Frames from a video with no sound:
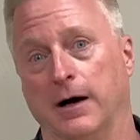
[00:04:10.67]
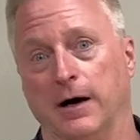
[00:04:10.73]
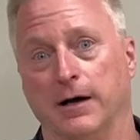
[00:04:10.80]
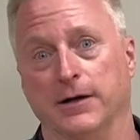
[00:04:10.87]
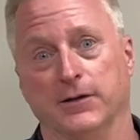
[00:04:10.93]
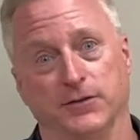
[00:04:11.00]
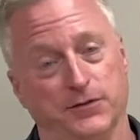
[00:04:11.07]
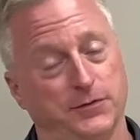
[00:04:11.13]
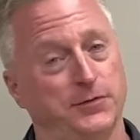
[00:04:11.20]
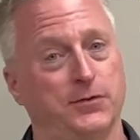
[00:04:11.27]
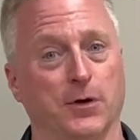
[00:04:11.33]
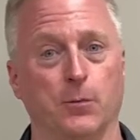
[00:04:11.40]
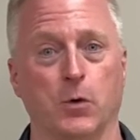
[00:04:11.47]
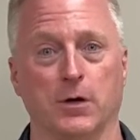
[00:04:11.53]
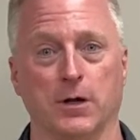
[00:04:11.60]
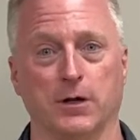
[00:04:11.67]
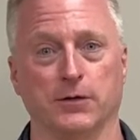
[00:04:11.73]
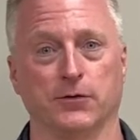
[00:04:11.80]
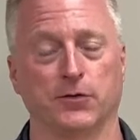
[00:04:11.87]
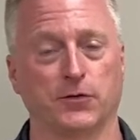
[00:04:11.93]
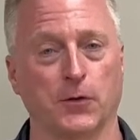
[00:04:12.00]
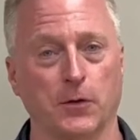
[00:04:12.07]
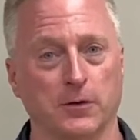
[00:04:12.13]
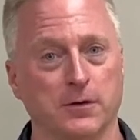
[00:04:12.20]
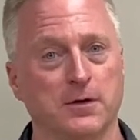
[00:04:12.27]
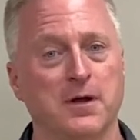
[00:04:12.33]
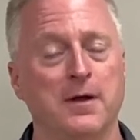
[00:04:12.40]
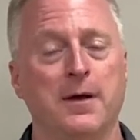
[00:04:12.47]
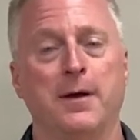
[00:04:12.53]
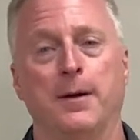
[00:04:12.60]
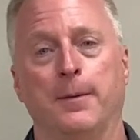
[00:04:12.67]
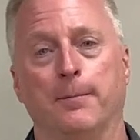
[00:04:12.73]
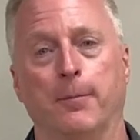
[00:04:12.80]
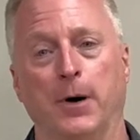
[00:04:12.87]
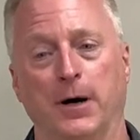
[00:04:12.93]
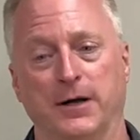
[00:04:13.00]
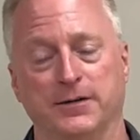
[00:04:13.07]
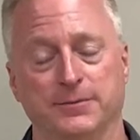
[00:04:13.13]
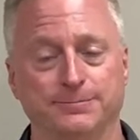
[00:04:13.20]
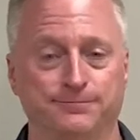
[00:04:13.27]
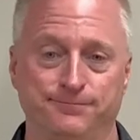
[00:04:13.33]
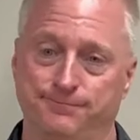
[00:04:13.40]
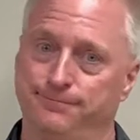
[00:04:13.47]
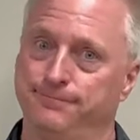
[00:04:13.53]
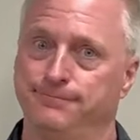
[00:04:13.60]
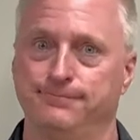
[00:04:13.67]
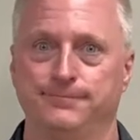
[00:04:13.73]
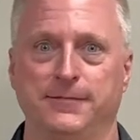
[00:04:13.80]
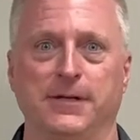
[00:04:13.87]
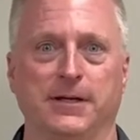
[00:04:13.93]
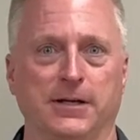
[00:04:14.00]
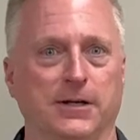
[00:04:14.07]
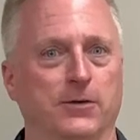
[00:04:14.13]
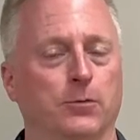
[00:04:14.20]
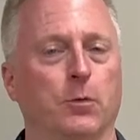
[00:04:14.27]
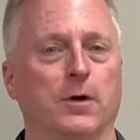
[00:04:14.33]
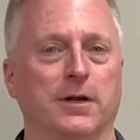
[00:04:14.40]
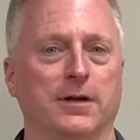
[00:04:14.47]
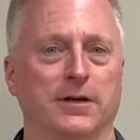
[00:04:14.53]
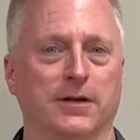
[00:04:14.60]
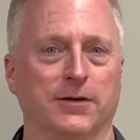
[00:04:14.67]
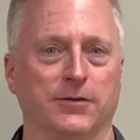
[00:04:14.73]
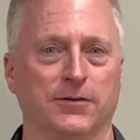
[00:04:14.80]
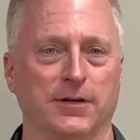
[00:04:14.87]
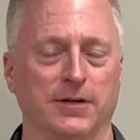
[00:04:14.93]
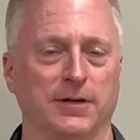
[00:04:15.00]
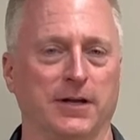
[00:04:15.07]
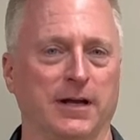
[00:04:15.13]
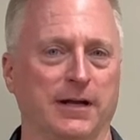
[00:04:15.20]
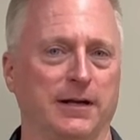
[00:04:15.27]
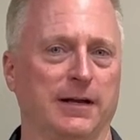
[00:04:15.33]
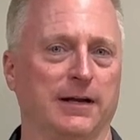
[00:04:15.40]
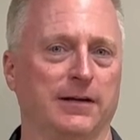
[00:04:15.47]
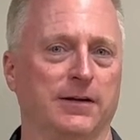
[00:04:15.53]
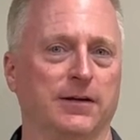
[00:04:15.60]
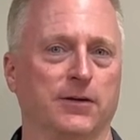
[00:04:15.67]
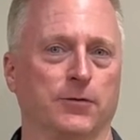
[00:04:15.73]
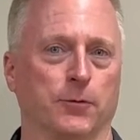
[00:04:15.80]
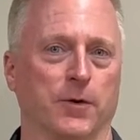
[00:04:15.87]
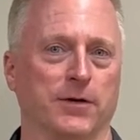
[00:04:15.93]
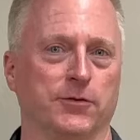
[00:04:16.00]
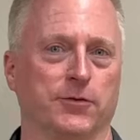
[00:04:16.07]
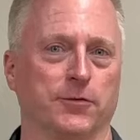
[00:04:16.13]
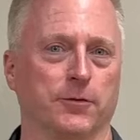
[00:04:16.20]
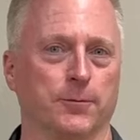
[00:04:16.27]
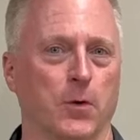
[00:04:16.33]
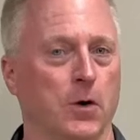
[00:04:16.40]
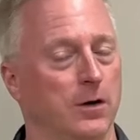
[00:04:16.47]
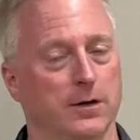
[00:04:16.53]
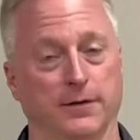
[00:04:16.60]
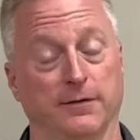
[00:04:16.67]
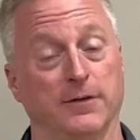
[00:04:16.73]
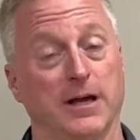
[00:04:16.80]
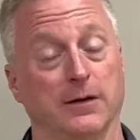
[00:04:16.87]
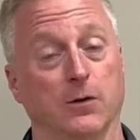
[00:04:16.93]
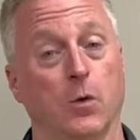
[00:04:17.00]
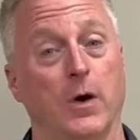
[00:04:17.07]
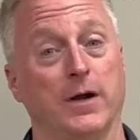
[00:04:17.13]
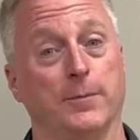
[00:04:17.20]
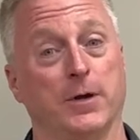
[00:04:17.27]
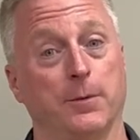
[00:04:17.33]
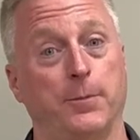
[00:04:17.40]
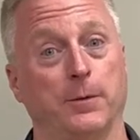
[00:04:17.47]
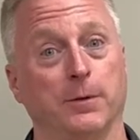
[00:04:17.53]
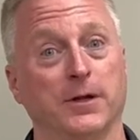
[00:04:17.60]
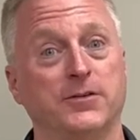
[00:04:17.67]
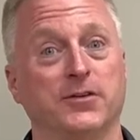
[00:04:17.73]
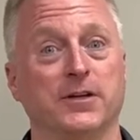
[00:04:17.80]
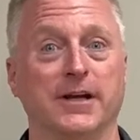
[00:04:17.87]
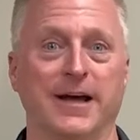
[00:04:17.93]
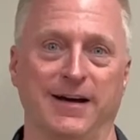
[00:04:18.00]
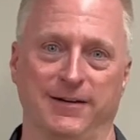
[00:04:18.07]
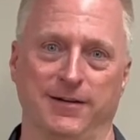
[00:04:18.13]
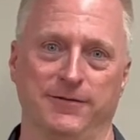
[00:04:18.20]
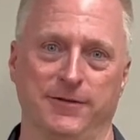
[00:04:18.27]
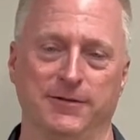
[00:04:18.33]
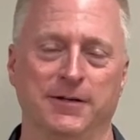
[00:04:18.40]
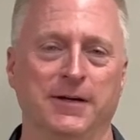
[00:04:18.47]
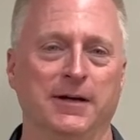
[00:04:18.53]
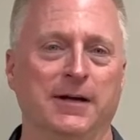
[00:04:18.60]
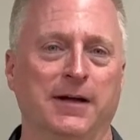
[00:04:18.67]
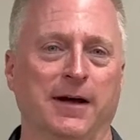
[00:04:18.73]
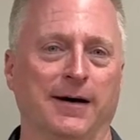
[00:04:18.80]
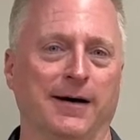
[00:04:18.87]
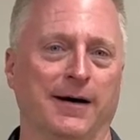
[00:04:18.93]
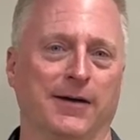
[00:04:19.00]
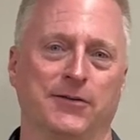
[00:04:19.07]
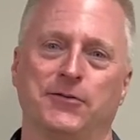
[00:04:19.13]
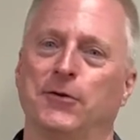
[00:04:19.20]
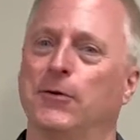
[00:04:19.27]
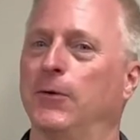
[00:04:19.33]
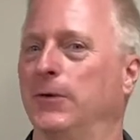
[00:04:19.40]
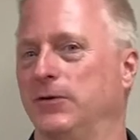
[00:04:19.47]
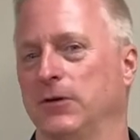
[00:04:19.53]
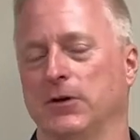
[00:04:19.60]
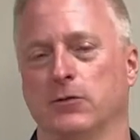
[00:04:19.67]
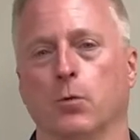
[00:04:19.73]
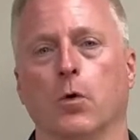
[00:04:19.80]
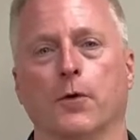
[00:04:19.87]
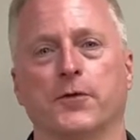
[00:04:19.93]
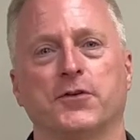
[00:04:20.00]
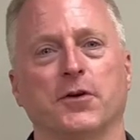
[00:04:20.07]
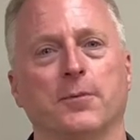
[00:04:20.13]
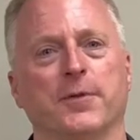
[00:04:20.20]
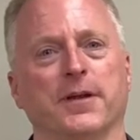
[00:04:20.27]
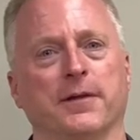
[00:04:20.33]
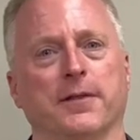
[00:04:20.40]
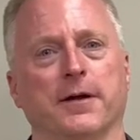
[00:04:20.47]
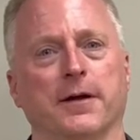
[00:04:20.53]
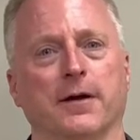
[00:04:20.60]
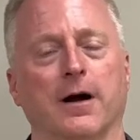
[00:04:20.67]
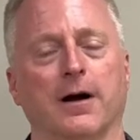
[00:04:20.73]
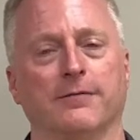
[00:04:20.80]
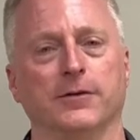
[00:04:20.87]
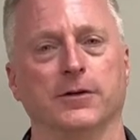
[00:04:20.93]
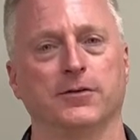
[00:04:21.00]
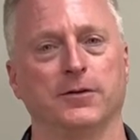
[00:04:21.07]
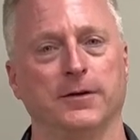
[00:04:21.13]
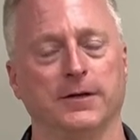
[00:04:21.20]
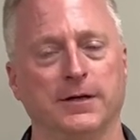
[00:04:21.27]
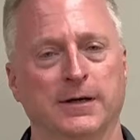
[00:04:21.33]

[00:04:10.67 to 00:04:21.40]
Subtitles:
is somewhat uncertain, but it is what it is, and it is a registered mark, and they've gotten quite a bit of publicity out of it. So it's worth something there, obviously.